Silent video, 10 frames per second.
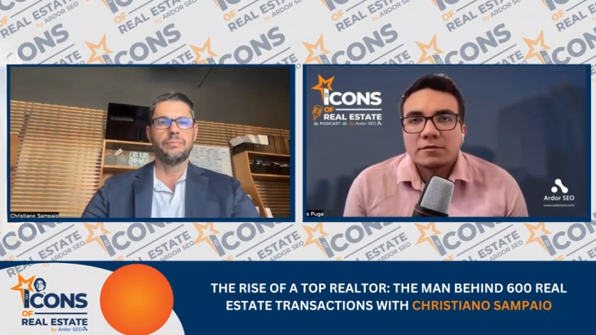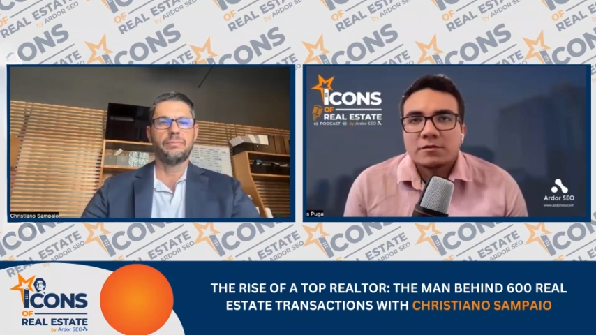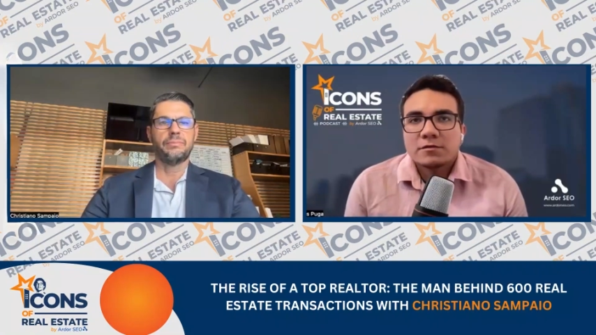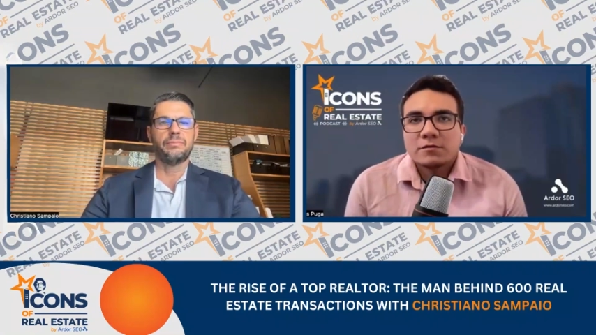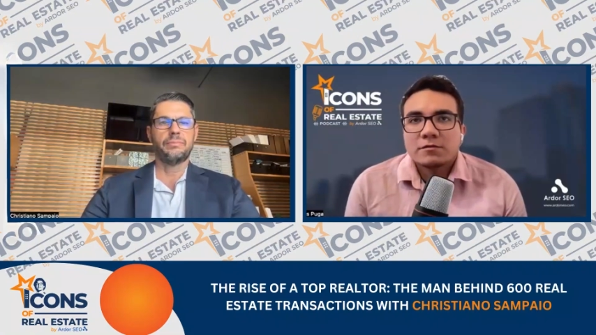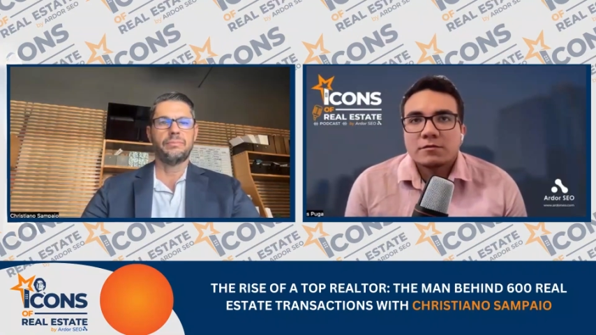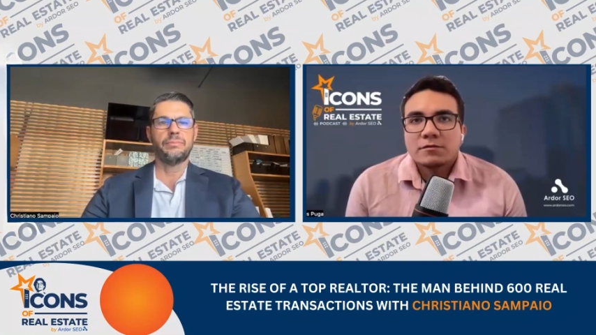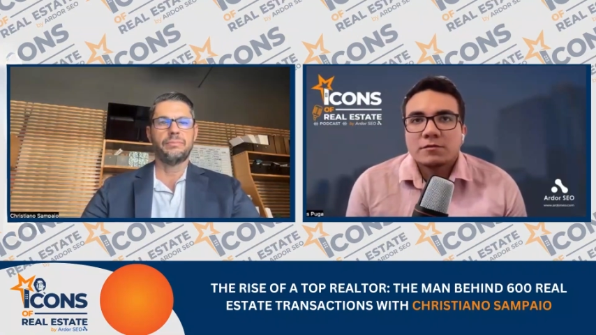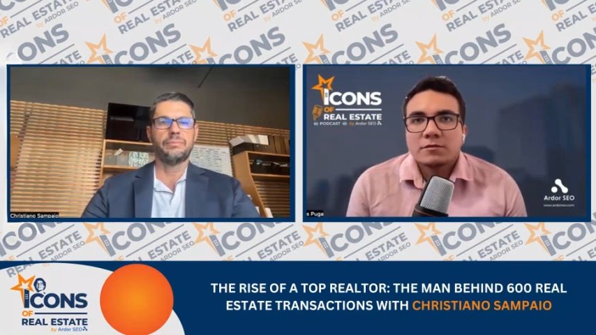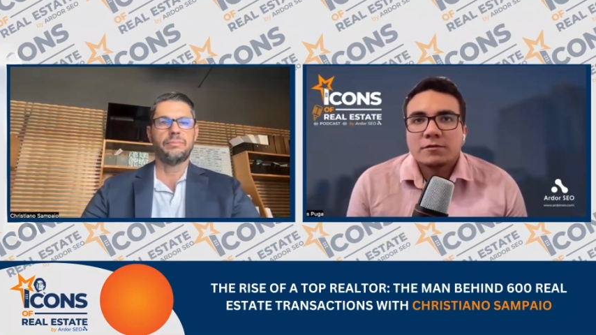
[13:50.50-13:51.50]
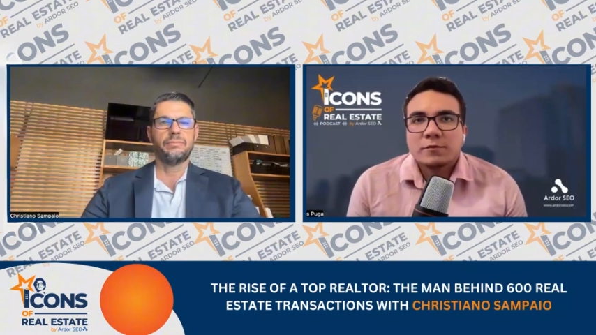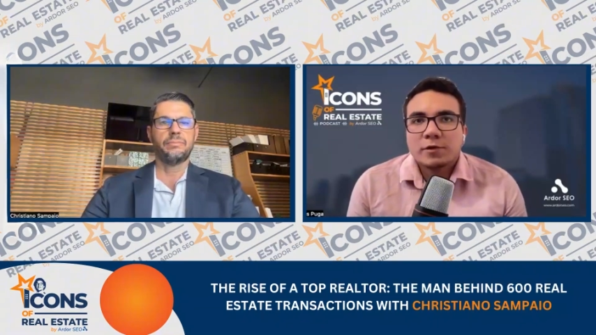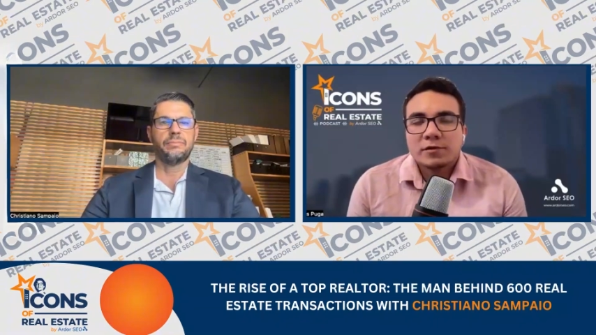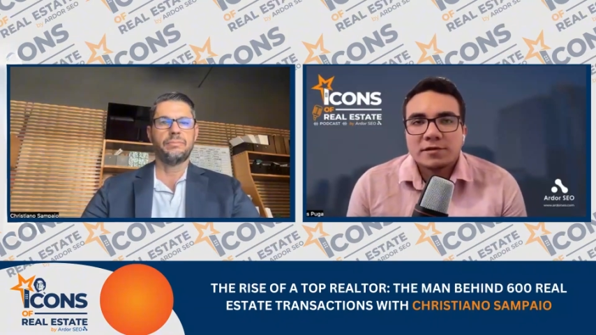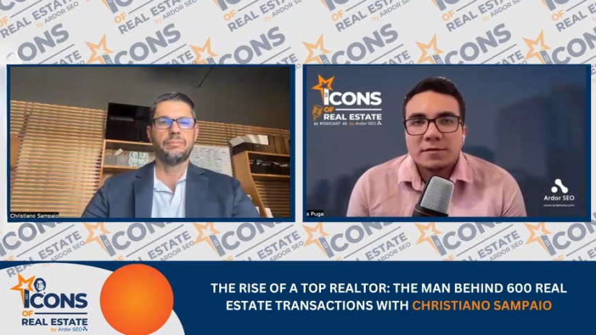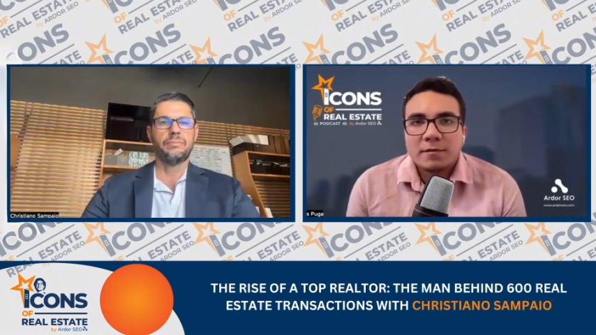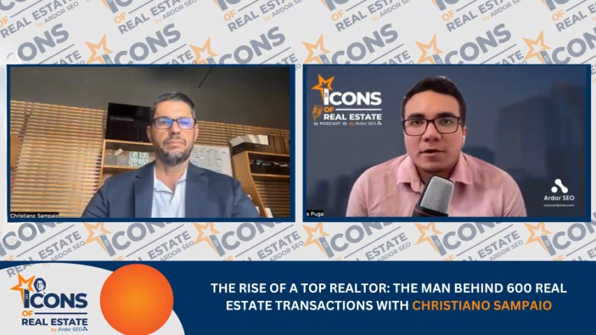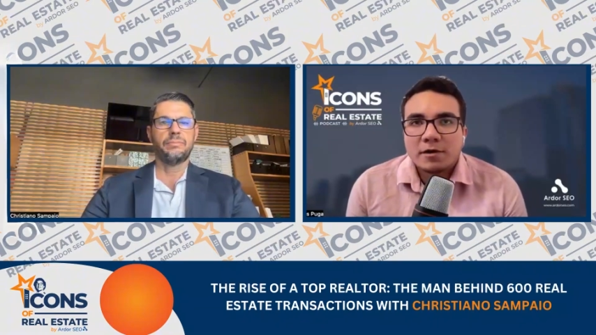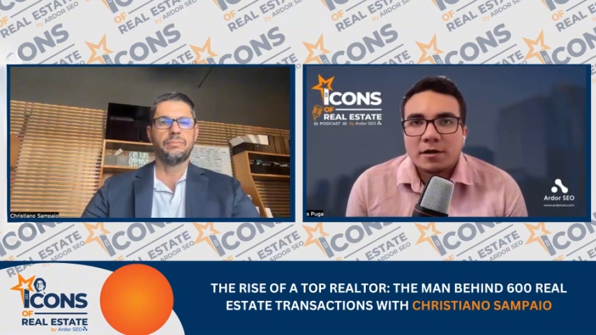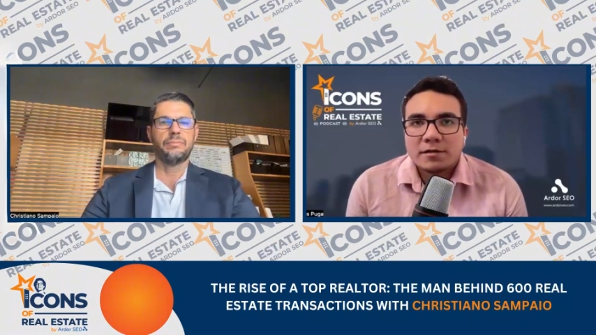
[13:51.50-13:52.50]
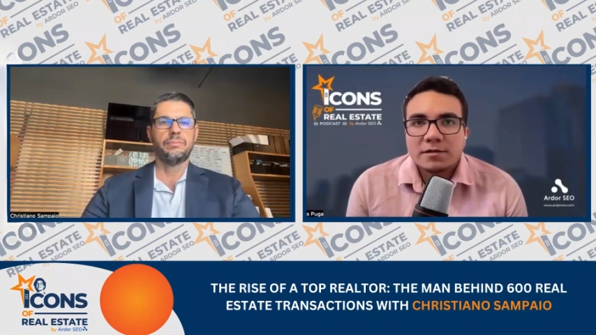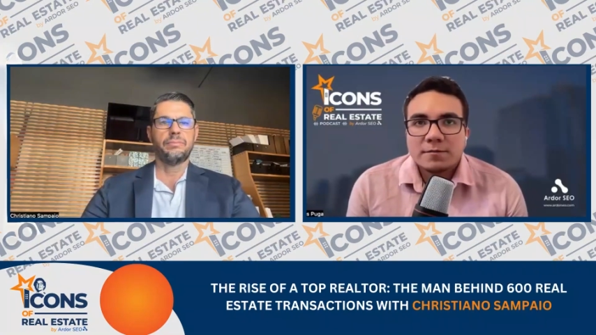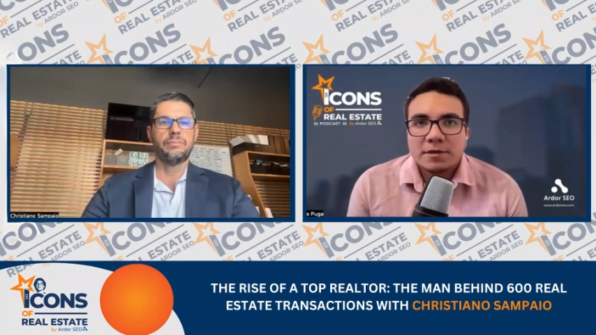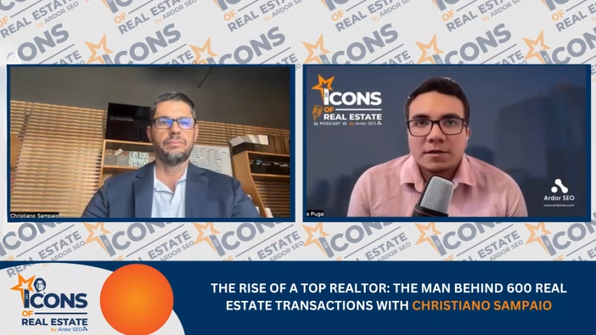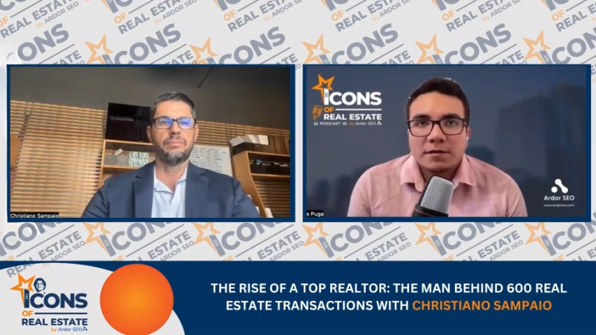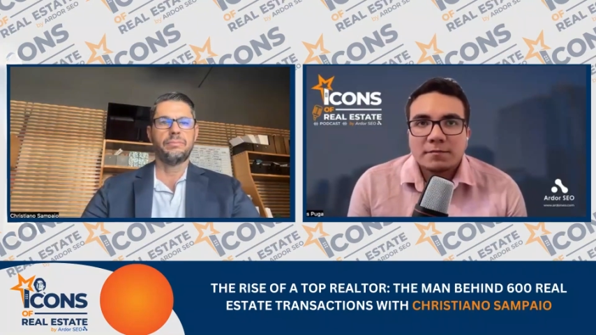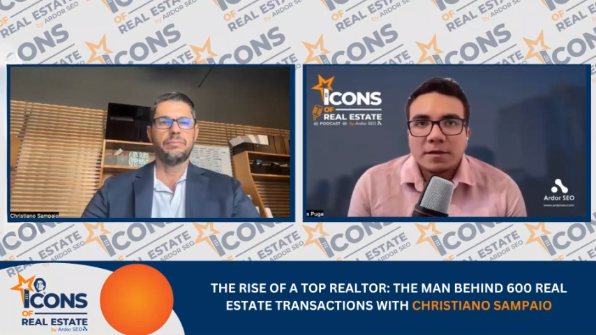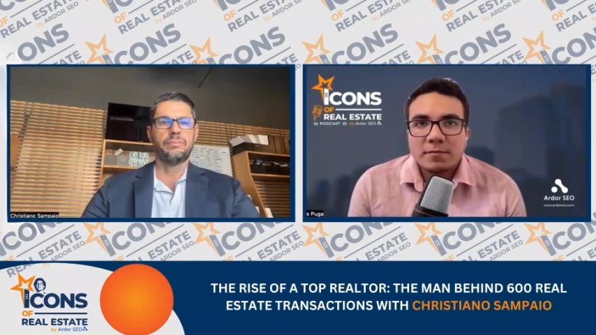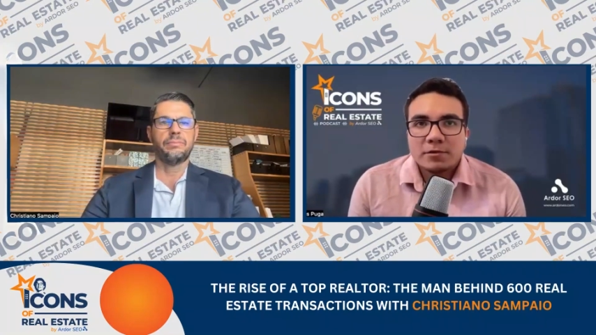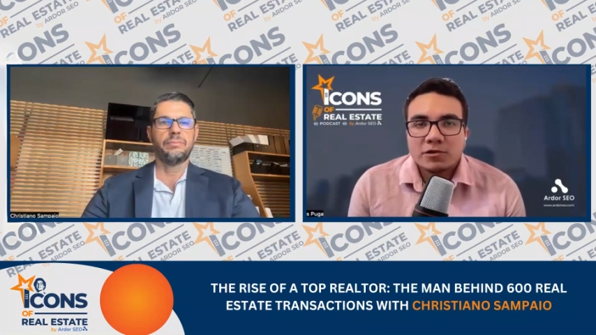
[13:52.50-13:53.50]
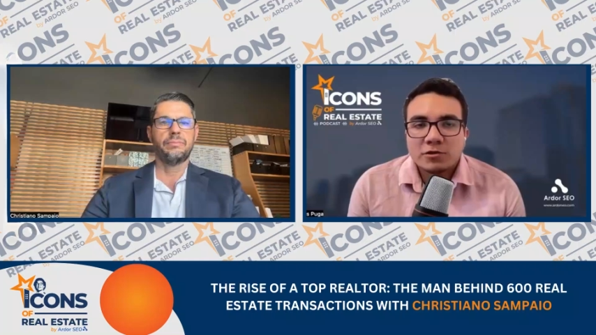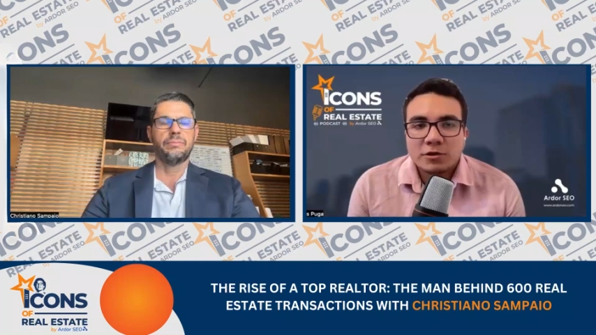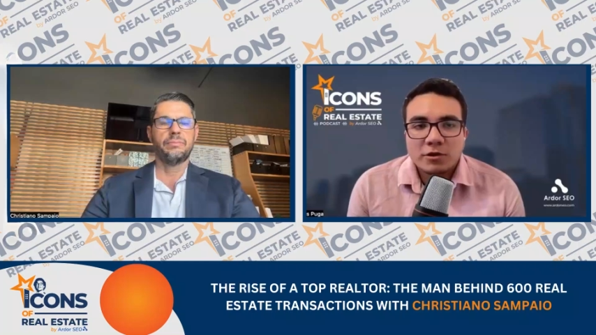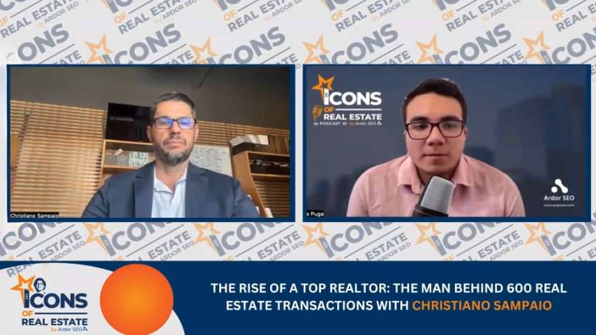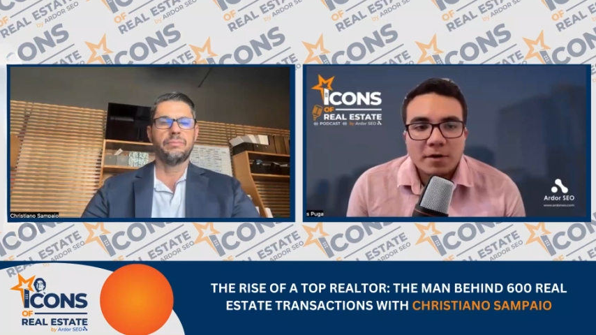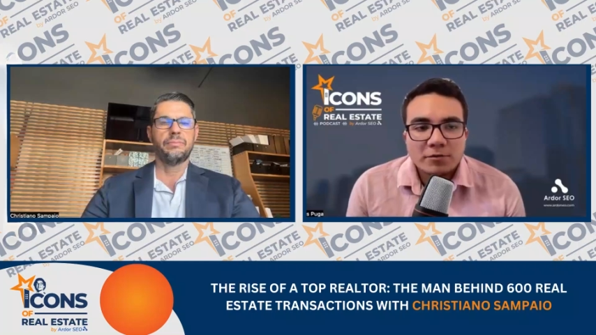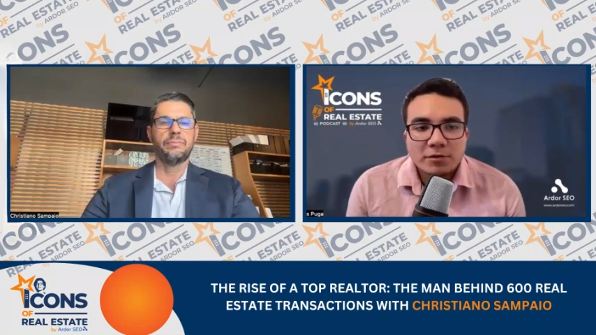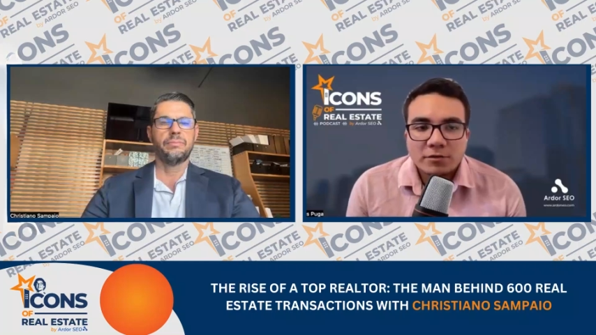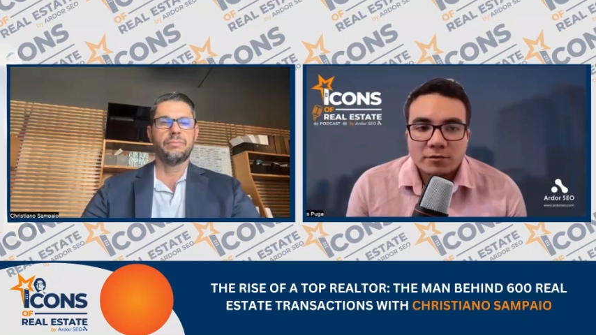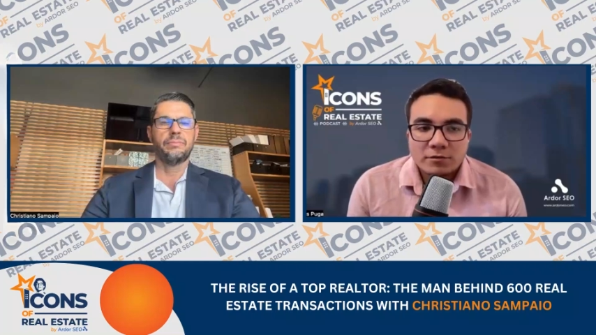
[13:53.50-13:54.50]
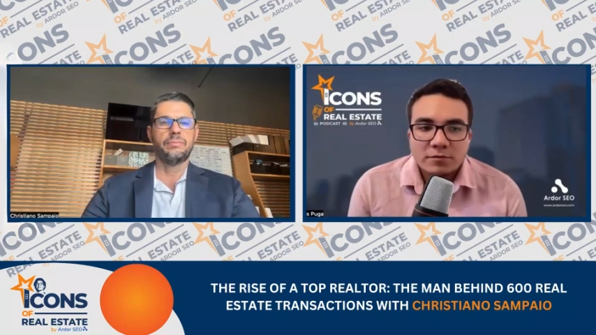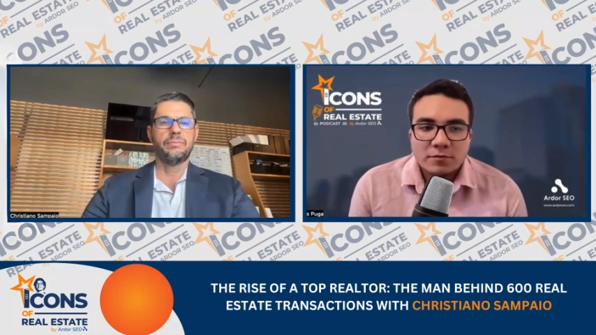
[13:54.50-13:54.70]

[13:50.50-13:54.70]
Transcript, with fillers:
Speaker 1: to the real estate market? Something people should know about you.